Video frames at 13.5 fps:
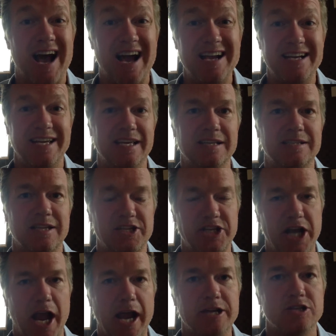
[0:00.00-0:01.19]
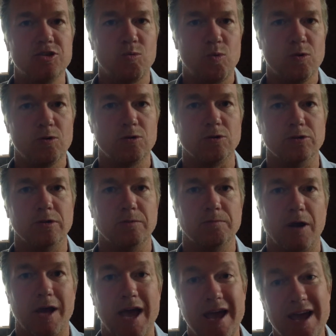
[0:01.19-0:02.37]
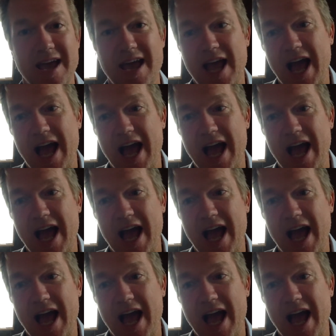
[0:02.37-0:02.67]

ideas that change the world, okay?